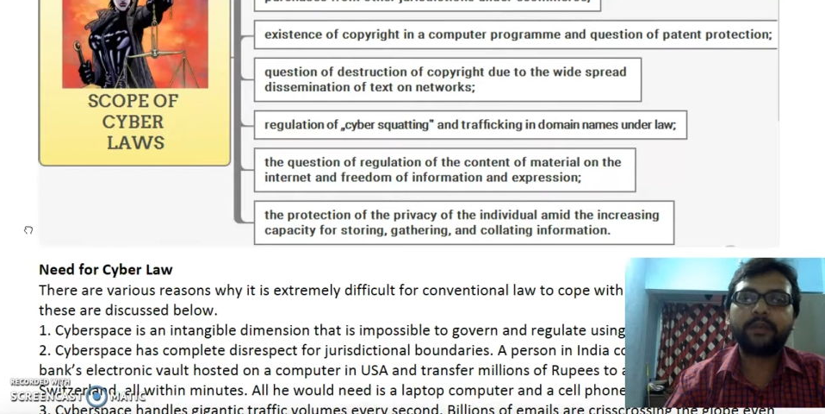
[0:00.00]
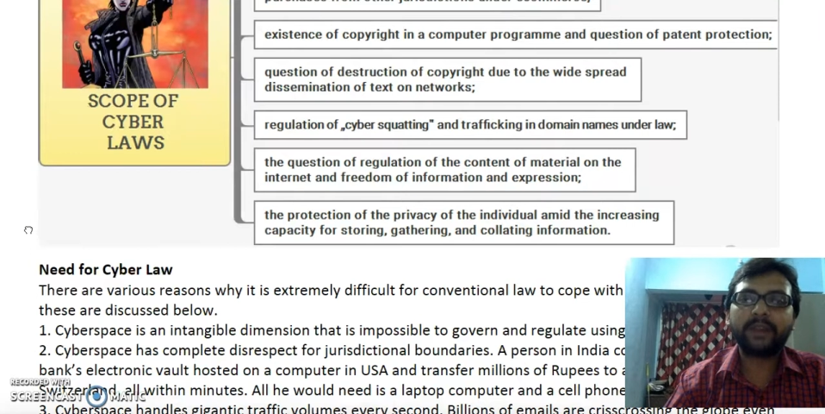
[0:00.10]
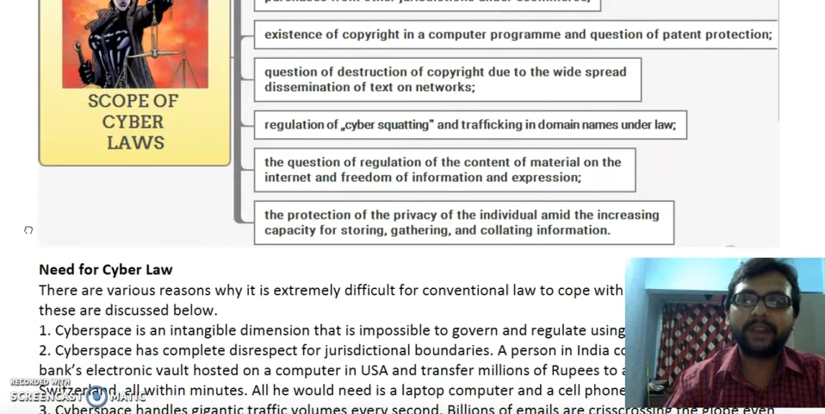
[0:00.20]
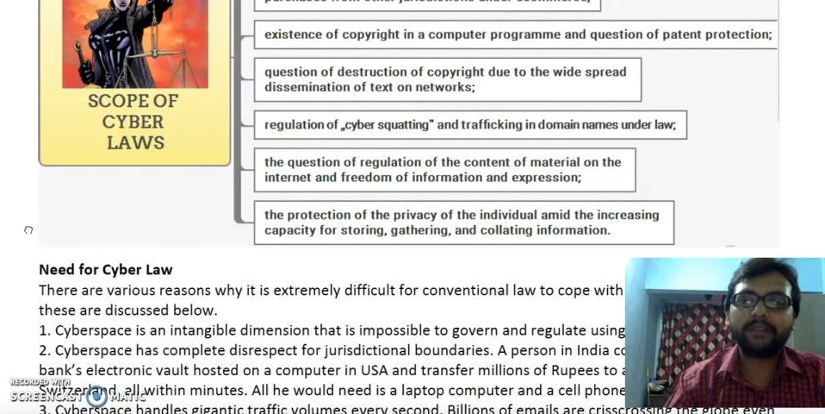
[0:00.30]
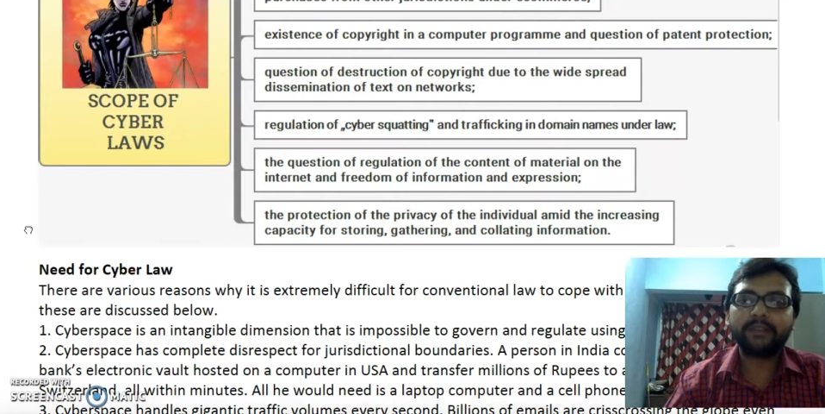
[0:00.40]

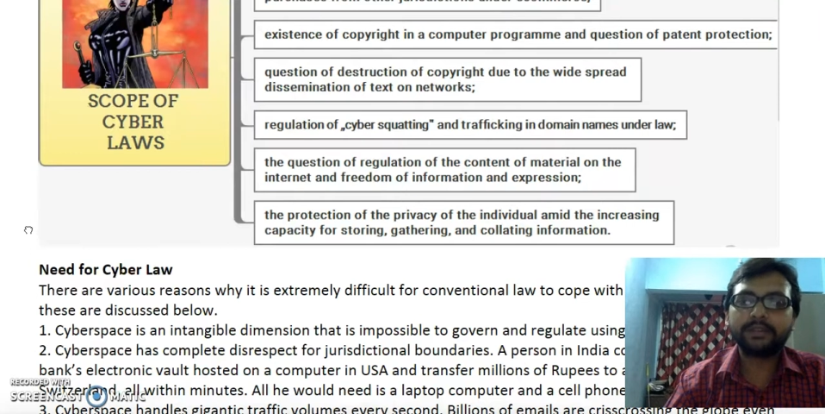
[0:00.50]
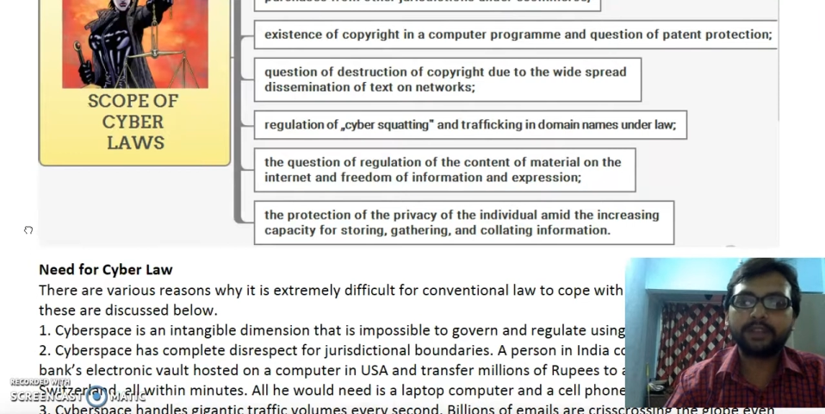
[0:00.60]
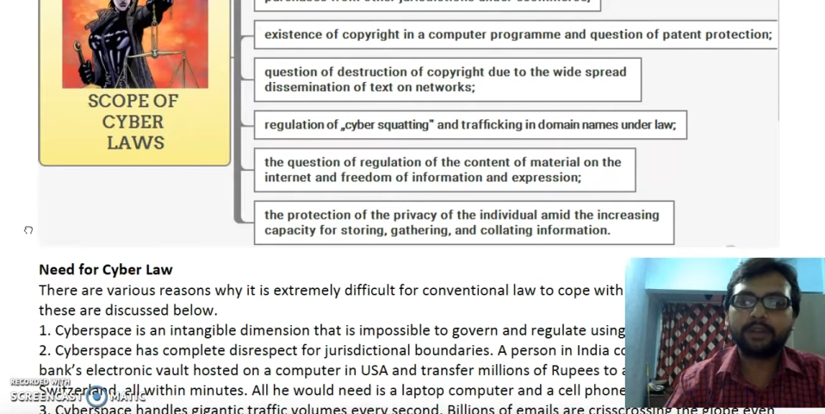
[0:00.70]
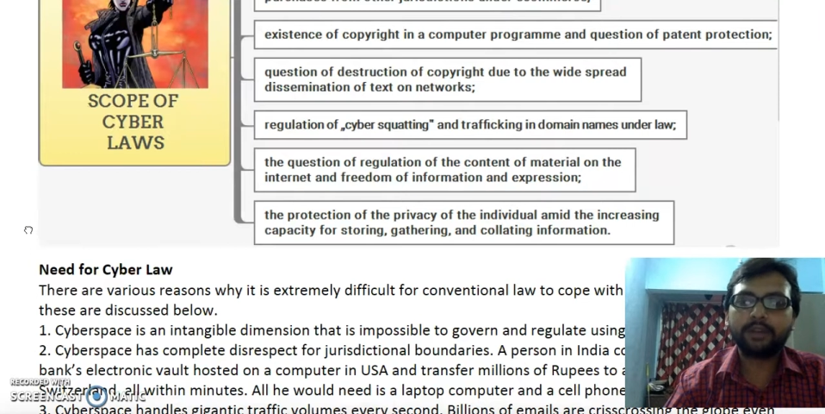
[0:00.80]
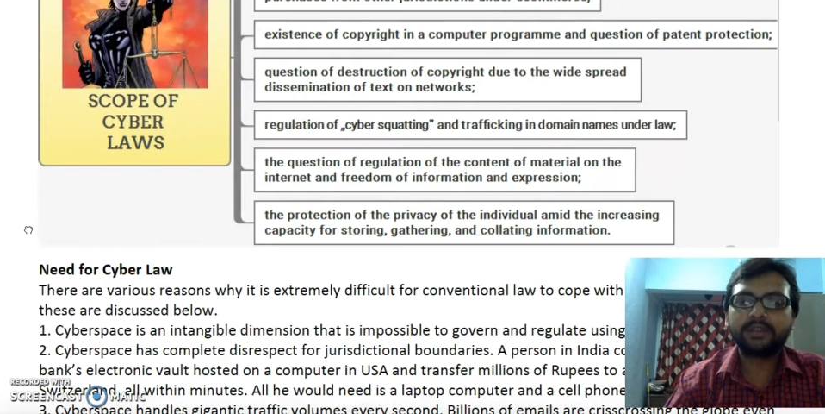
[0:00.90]

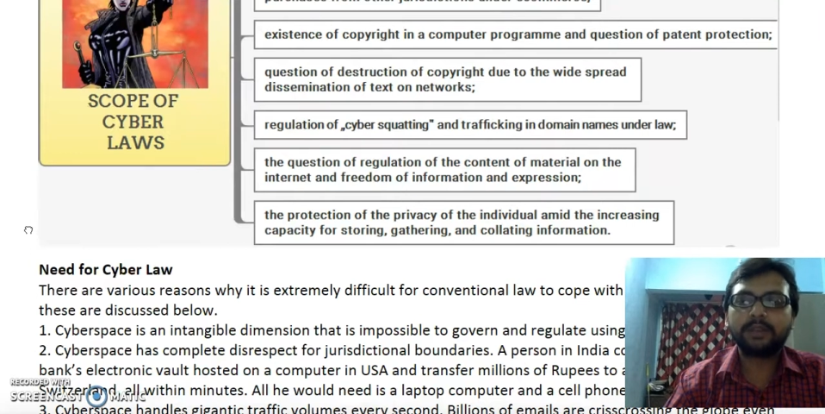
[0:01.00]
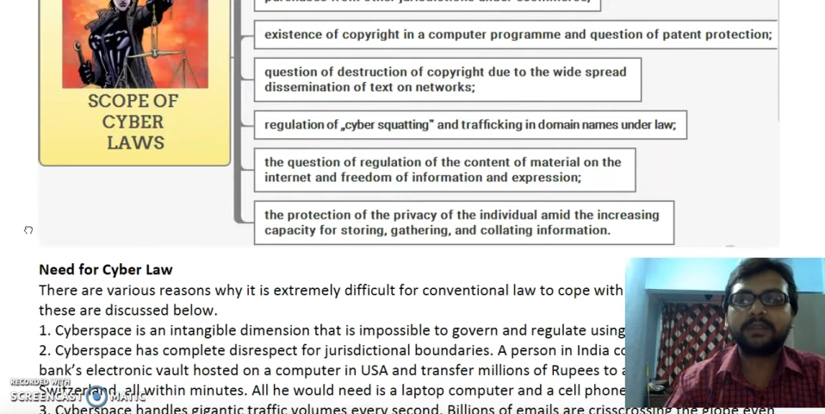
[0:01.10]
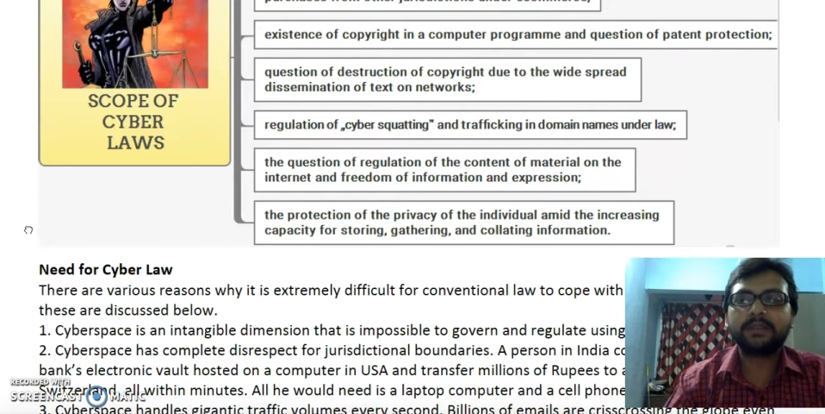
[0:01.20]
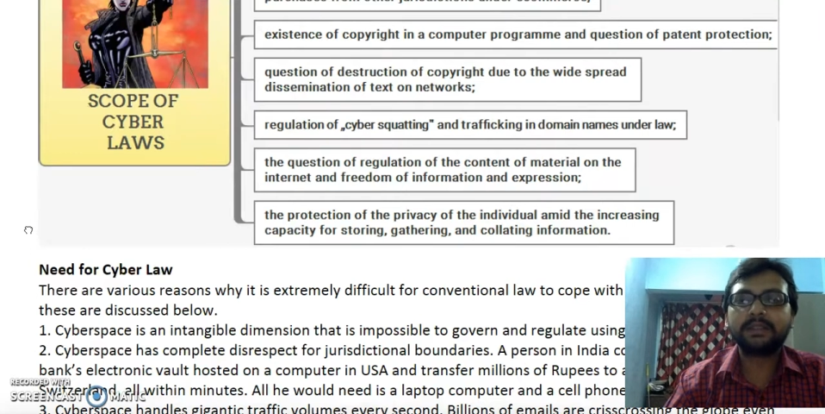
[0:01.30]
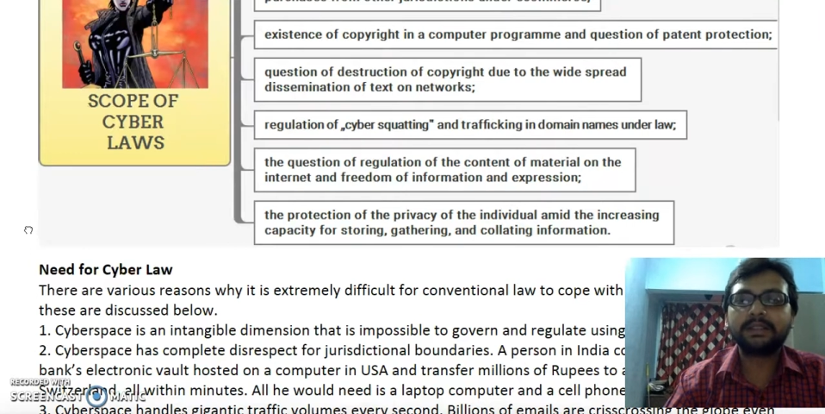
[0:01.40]
privacy of
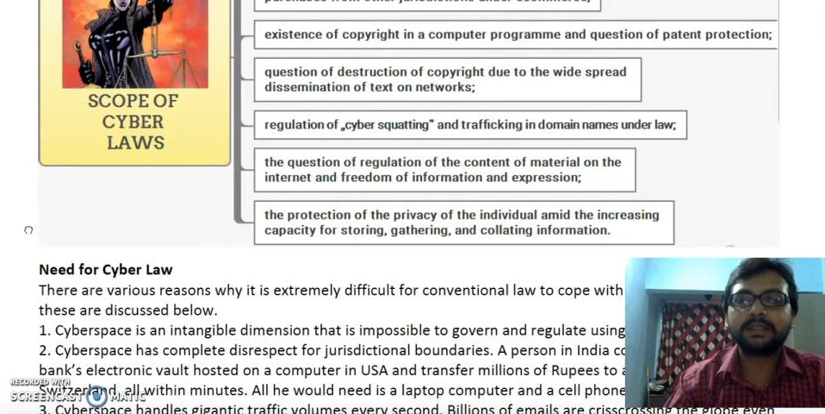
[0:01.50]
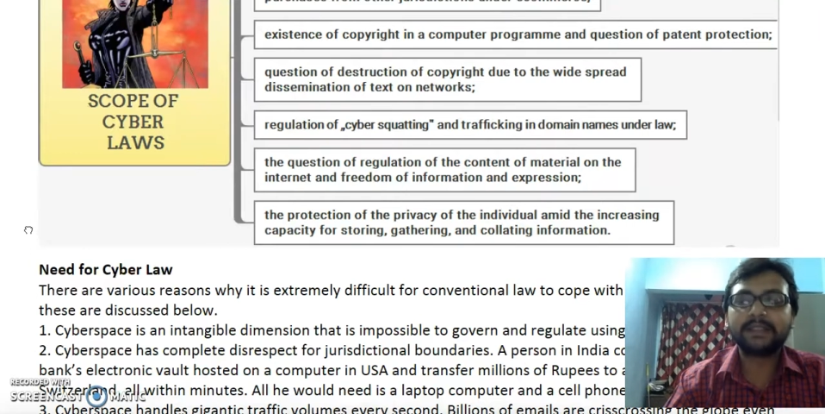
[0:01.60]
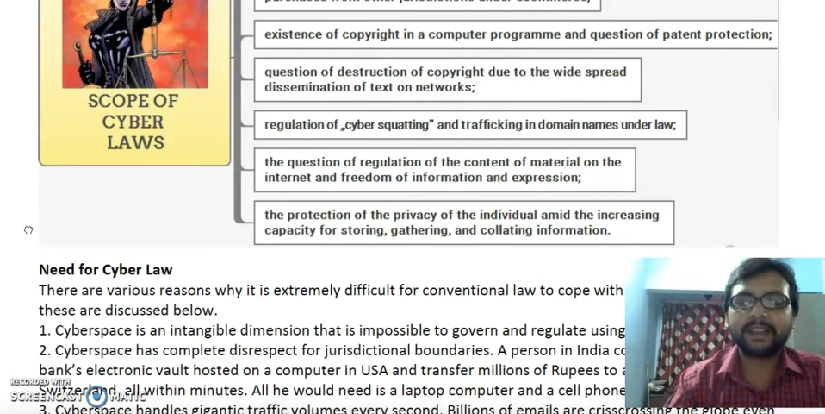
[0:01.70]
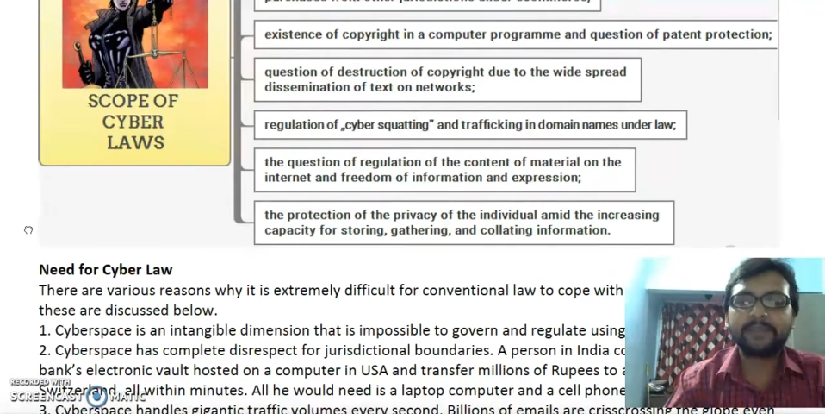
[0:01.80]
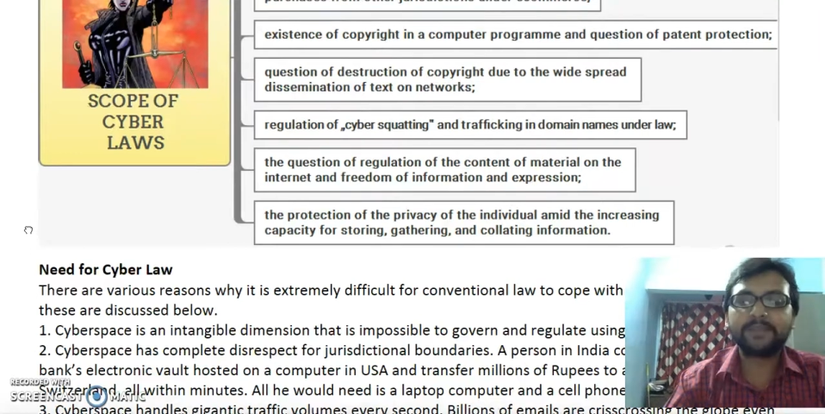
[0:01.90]
some
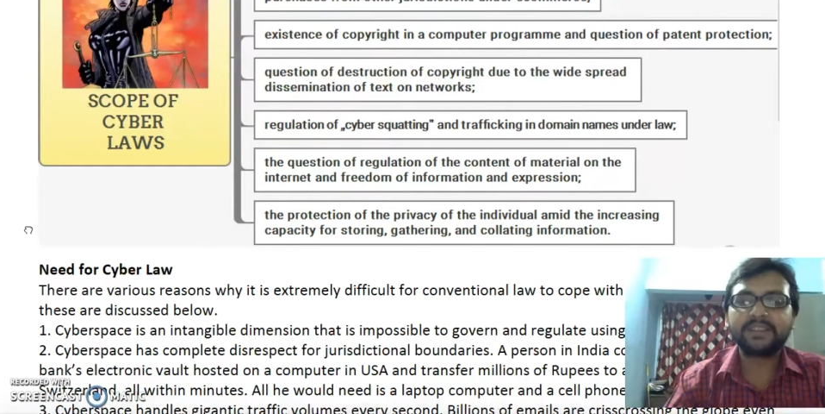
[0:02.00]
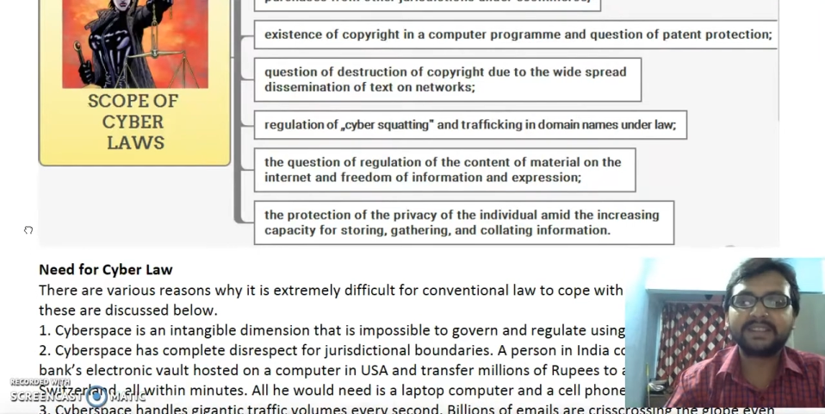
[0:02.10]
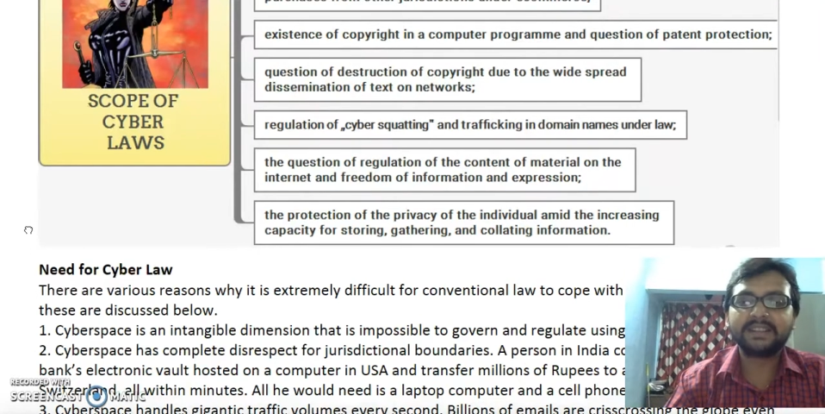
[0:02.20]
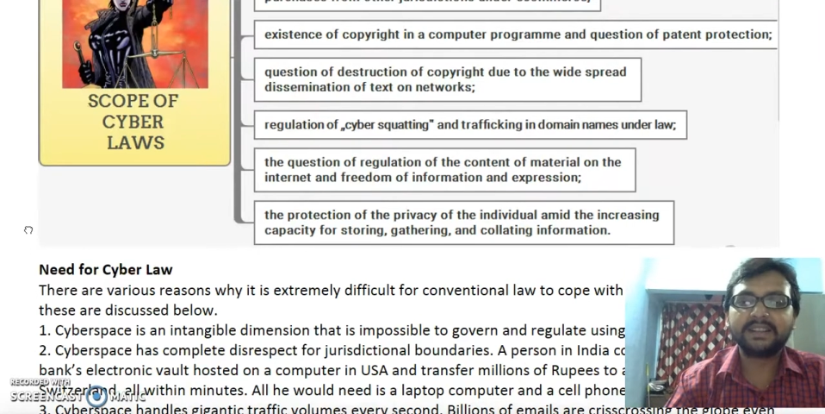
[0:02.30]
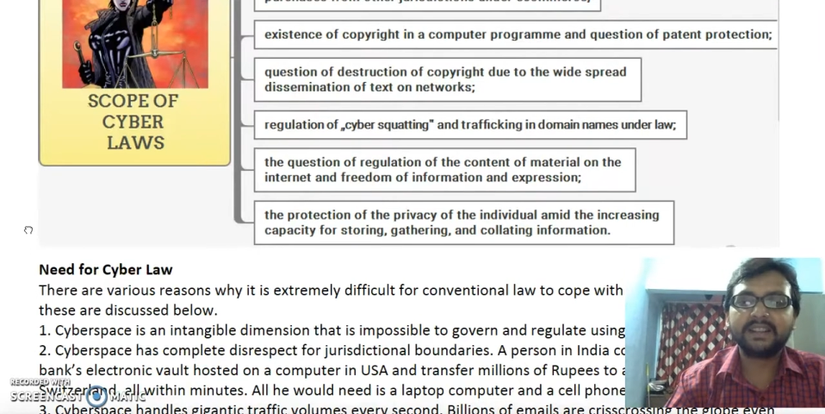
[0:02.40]
second
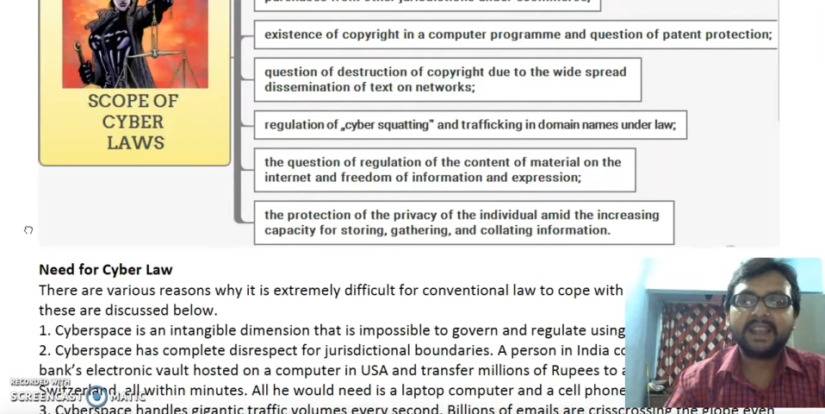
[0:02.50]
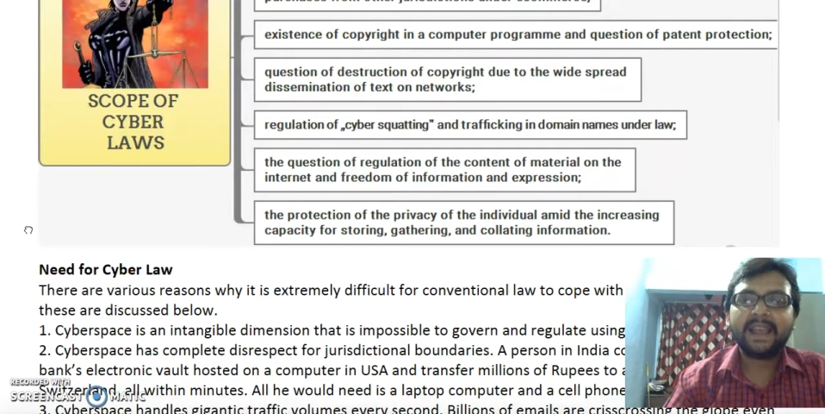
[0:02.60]
person.